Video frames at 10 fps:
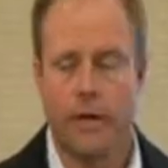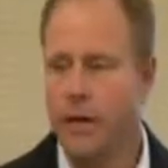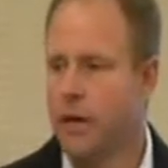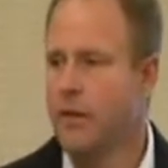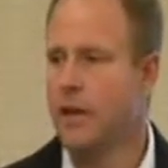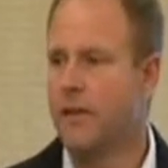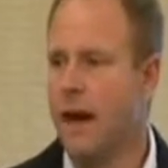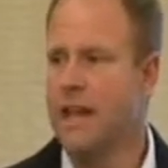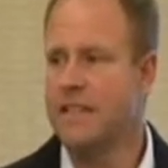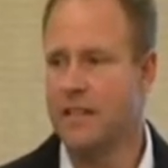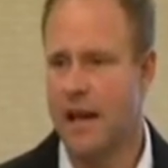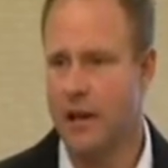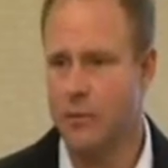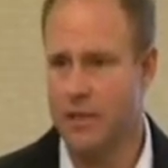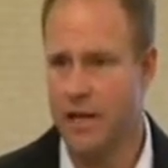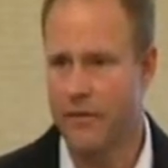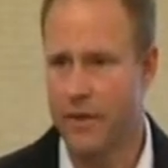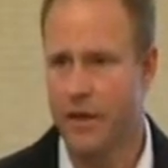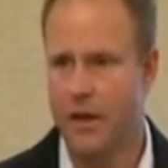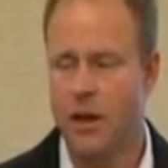hearing the advice I was
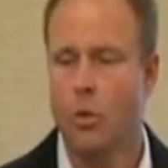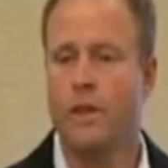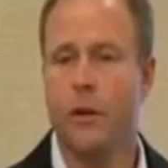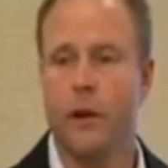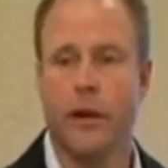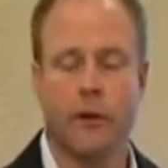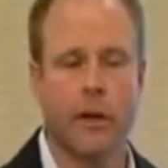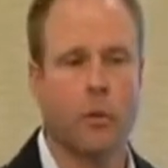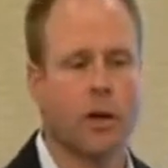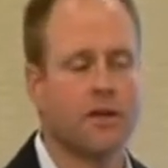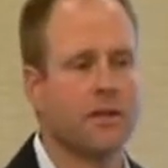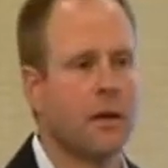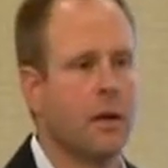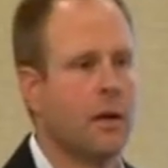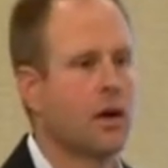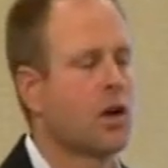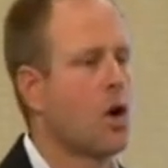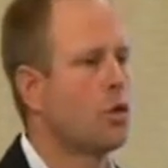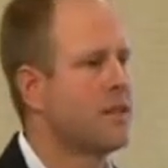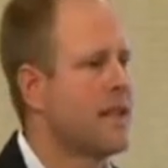giving. What they were hearing was,
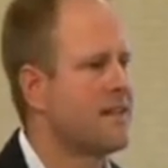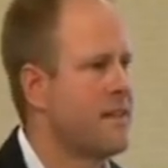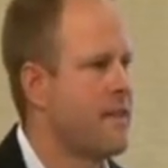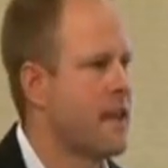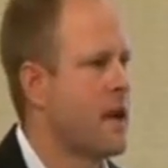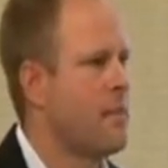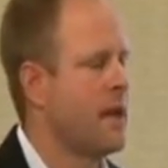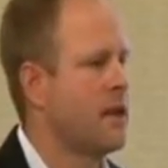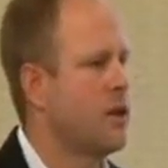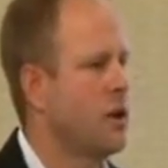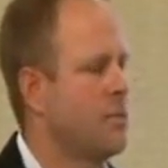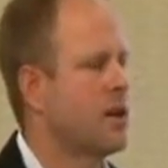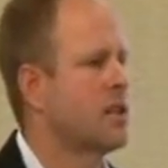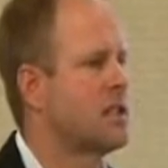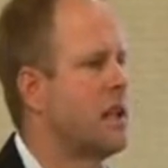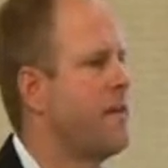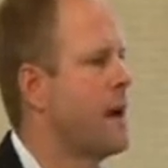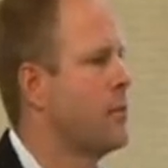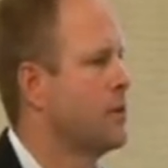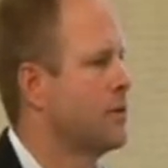Coach doesn't think I'm any good, because
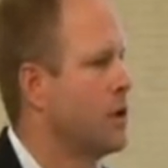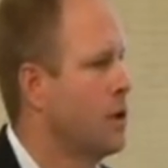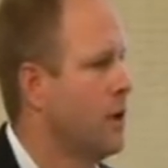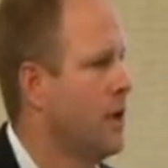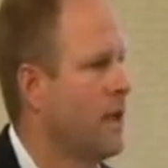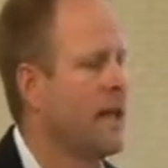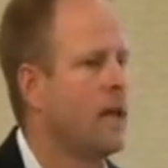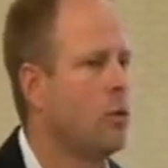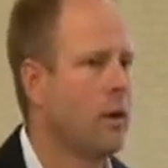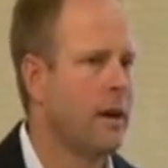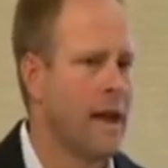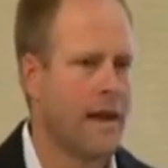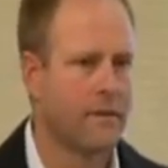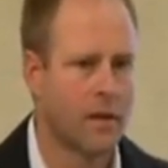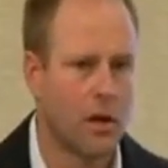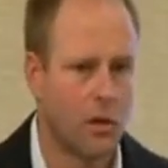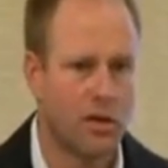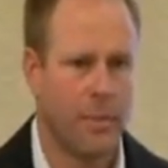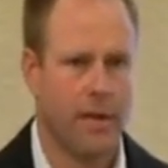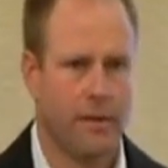if I was good, he wouldn't have to
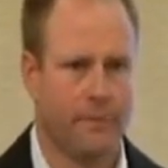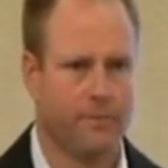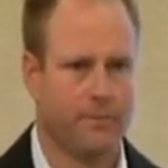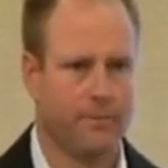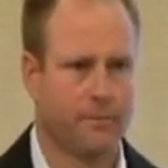coach me.